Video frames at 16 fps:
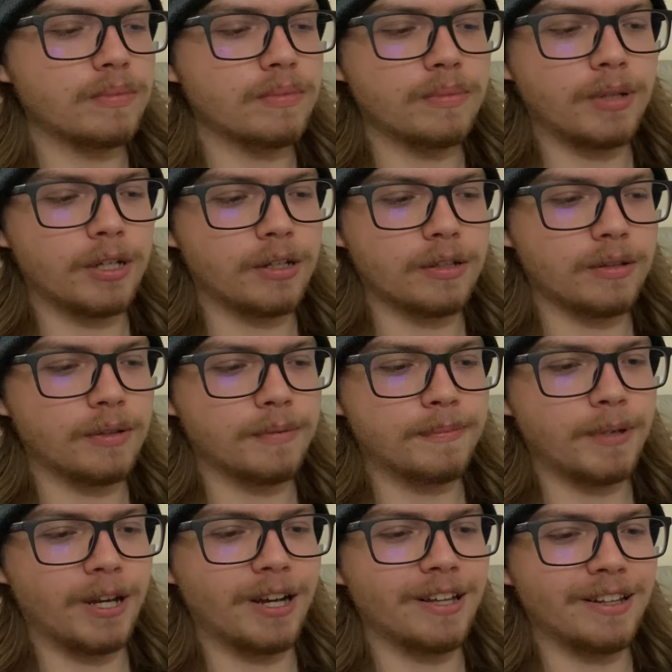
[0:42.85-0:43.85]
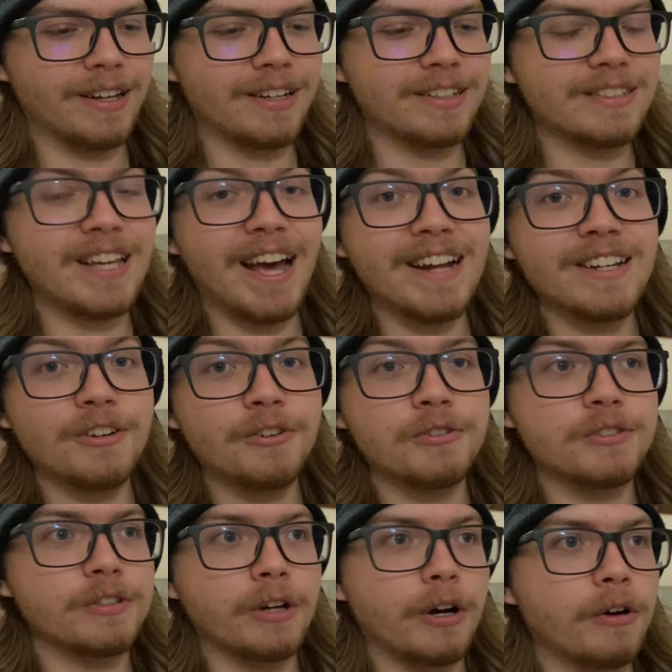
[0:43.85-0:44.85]
back like 10
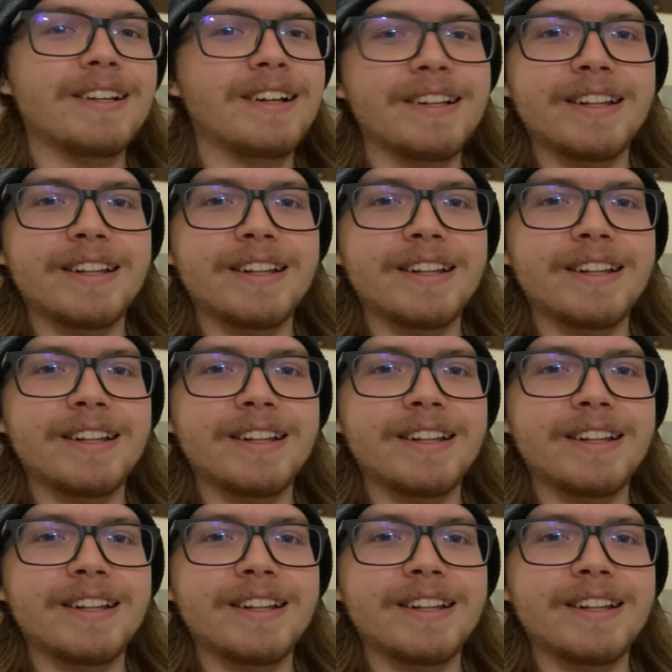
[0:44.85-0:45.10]
years ago.